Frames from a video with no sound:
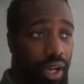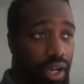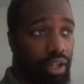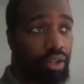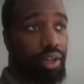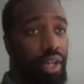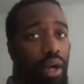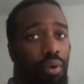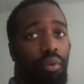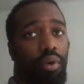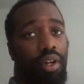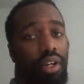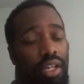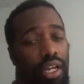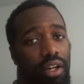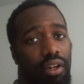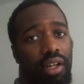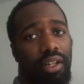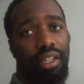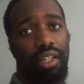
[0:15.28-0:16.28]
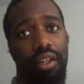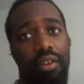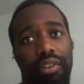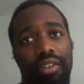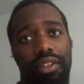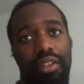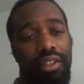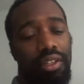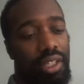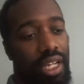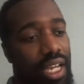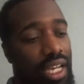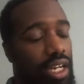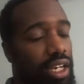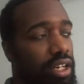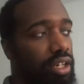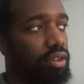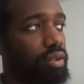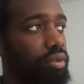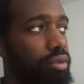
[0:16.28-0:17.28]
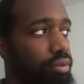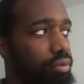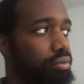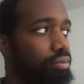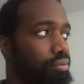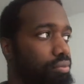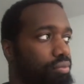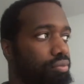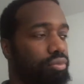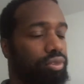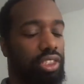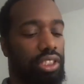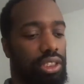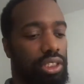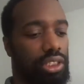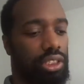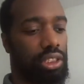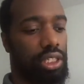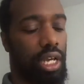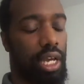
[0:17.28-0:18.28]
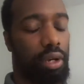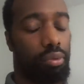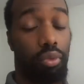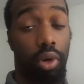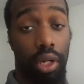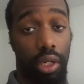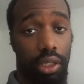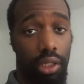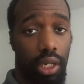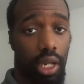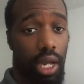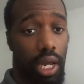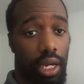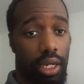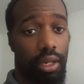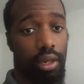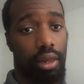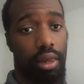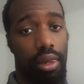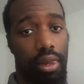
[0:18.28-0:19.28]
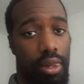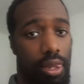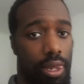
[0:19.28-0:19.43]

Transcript: I do got work. I don't have to go until later, which is like one o'clock.